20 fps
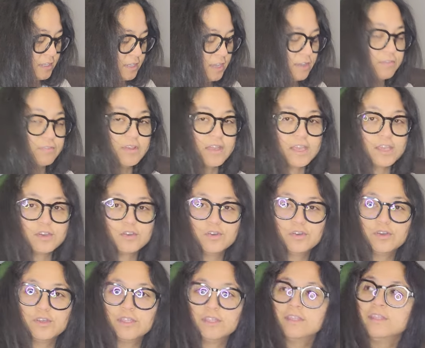If I
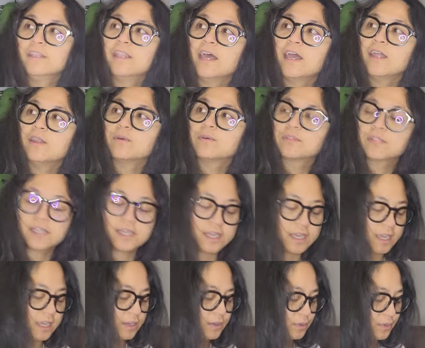could. I don't think
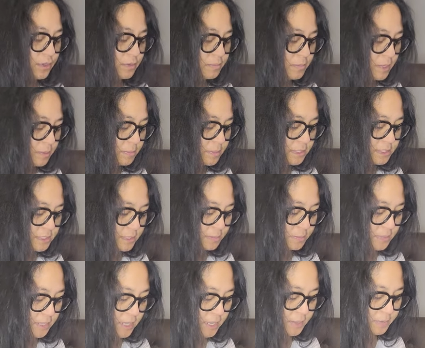I could. Maybe
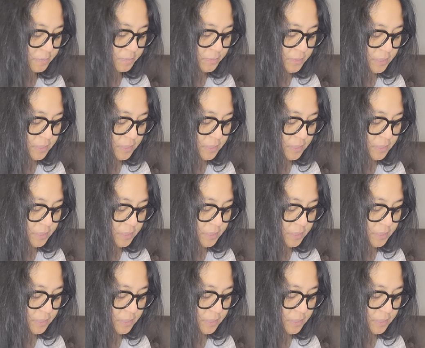someday.